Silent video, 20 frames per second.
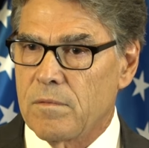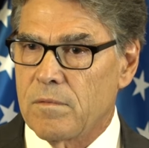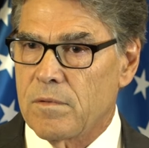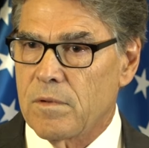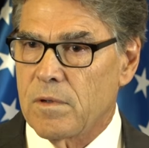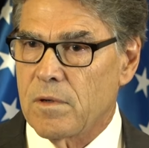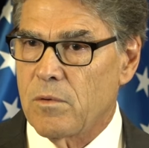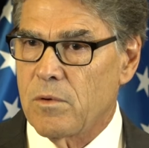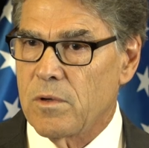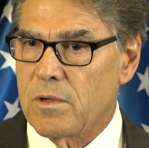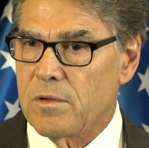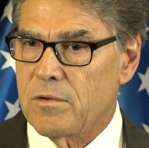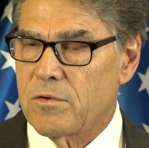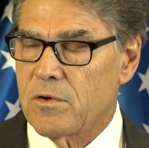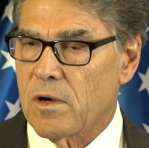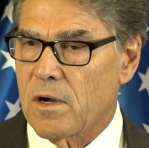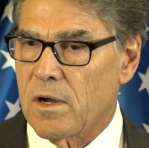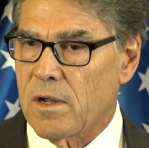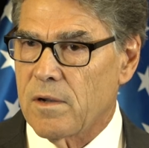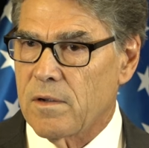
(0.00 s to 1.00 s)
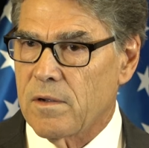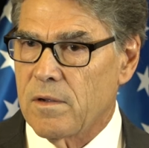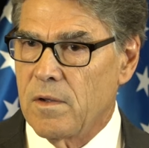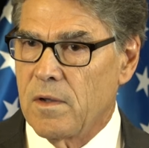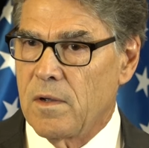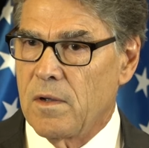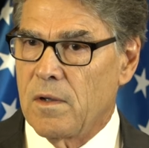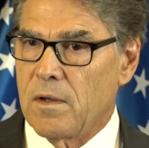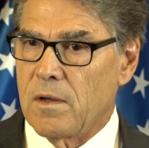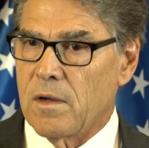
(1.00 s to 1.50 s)
think we try
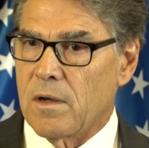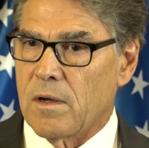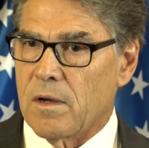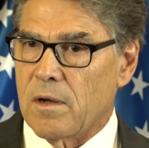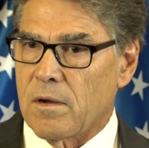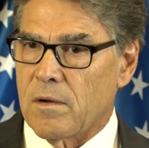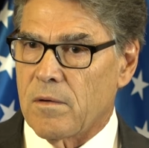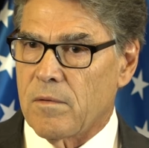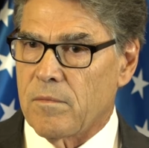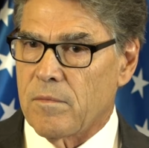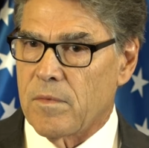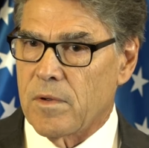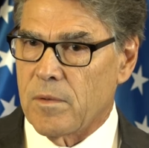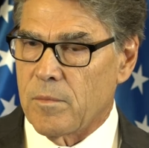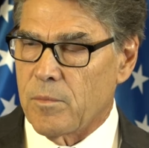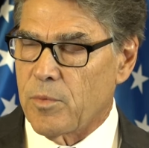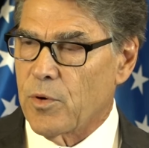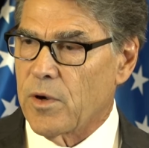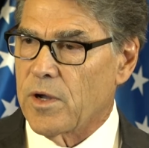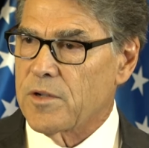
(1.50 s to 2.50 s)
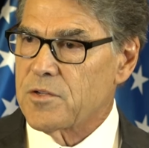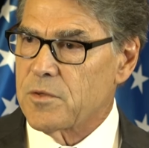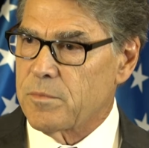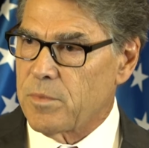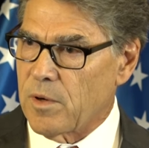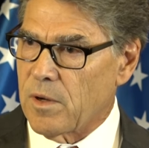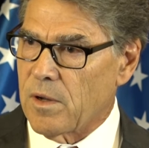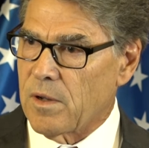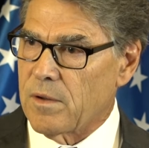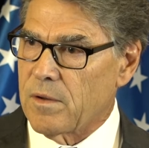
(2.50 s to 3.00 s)
to um, impress
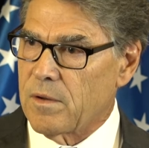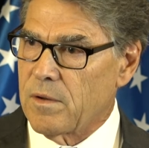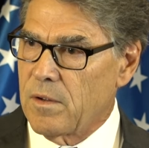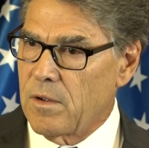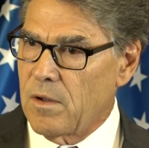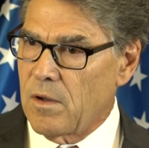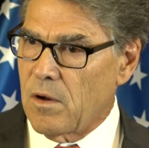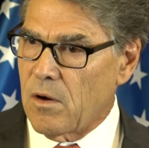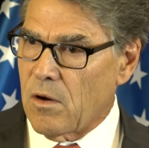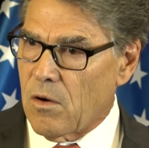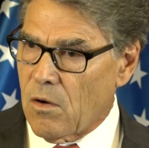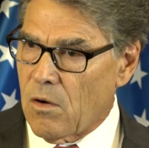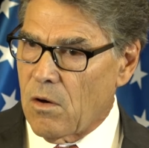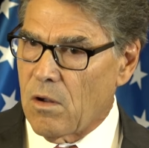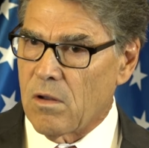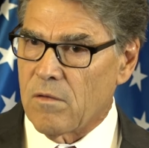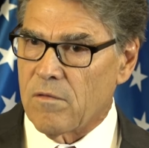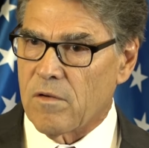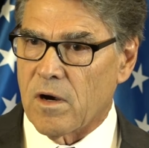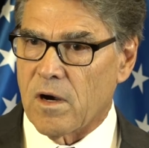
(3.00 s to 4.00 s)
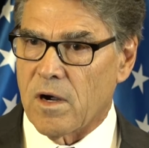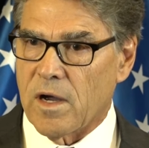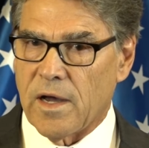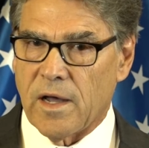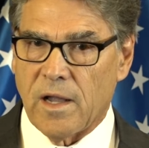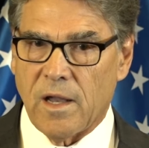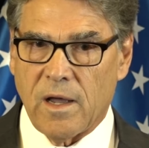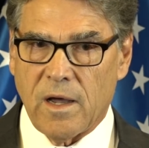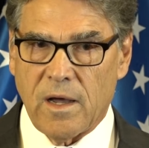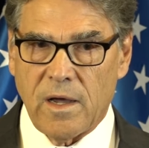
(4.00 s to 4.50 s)
upon all of our
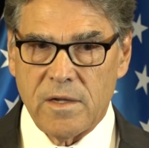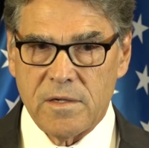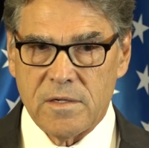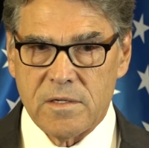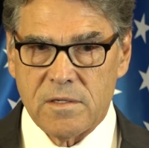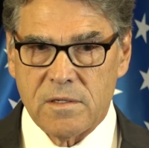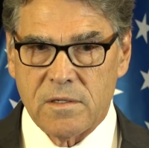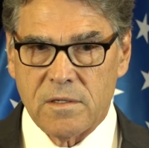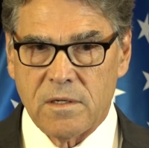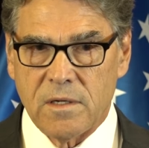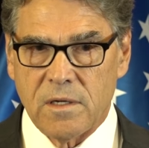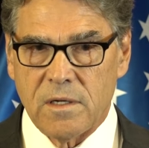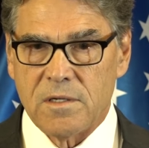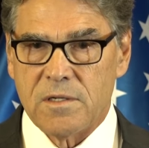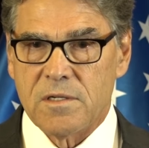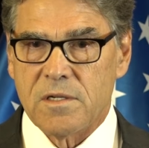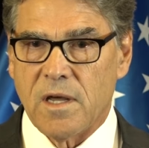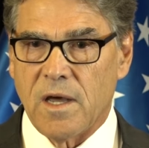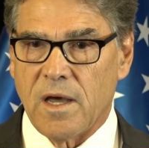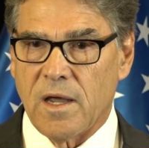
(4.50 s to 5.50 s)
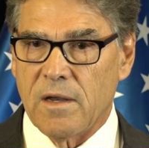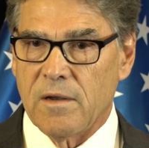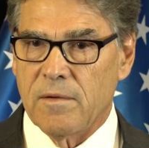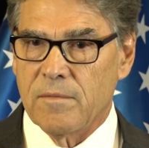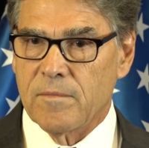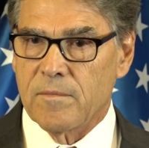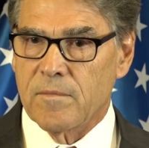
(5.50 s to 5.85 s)
allies is that